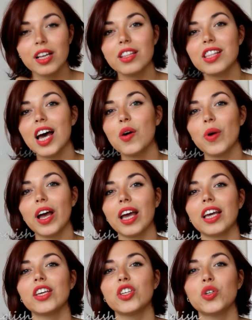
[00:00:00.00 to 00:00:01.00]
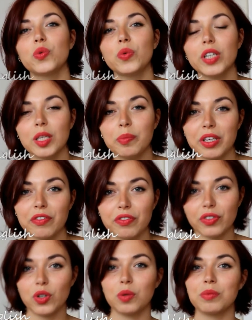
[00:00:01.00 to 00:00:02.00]
That way, you will be
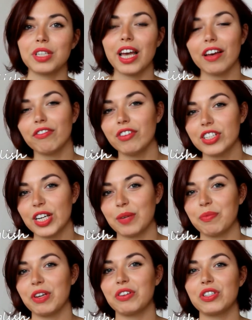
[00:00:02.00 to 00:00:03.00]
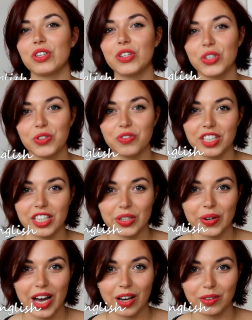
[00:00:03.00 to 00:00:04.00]
informed every time there is a new video
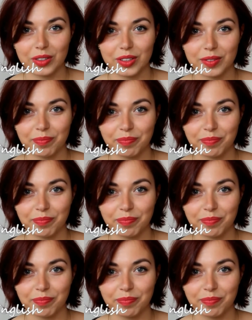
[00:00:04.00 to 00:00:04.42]
out.